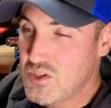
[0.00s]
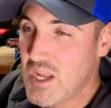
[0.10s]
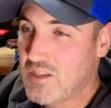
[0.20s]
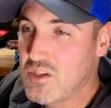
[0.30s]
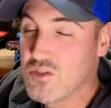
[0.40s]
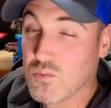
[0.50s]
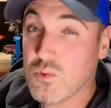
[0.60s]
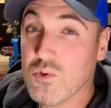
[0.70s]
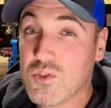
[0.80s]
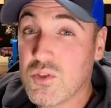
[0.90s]
take these
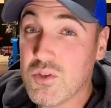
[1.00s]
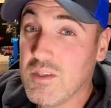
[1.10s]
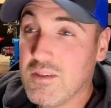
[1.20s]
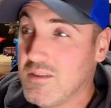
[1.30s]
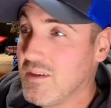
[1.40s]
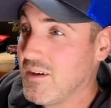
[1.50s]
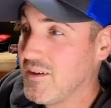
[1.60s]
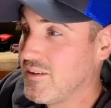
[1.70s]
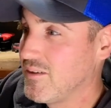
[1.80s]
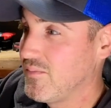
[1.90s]
rules to the
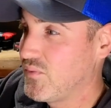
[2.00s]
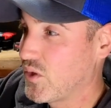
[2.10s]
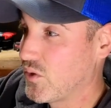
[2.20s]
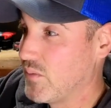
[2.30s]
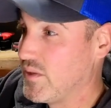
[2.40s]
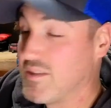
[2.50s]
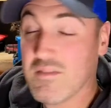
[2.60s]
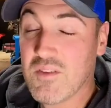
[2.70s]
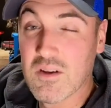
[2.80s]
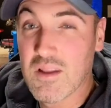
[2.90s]

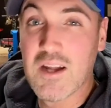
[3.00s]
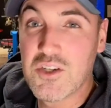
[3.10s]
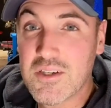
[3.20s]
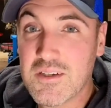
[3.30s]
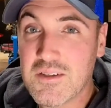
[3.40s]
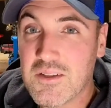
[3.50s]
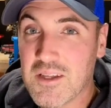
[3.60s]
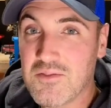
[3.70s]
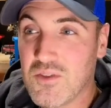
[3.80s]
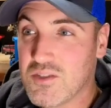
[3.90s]
limits of their logic.
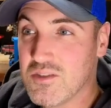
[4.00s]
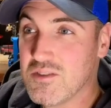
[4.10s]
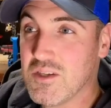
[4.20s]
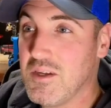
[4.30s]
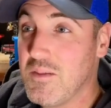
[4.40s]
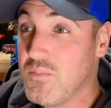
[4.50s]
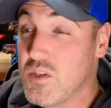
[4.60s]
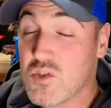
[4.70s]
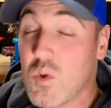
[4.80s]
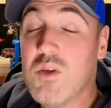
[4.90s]
Like, this is
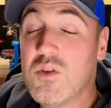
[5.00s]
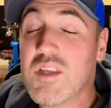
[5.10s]
what you